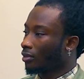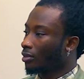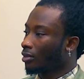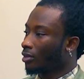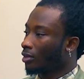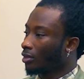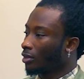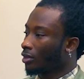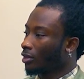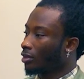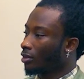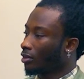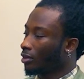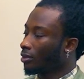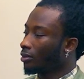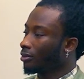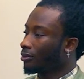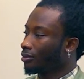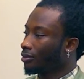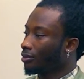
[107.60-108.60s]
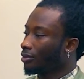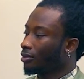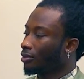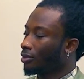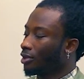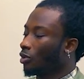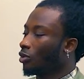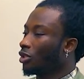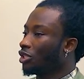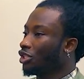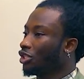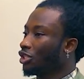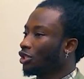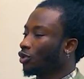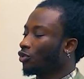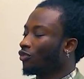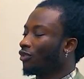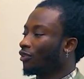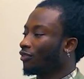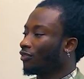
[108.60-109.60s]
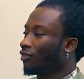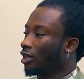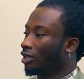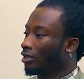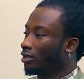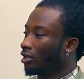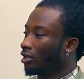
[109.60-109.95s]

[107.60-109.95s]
been doing these past couple of months. So what do you do for fun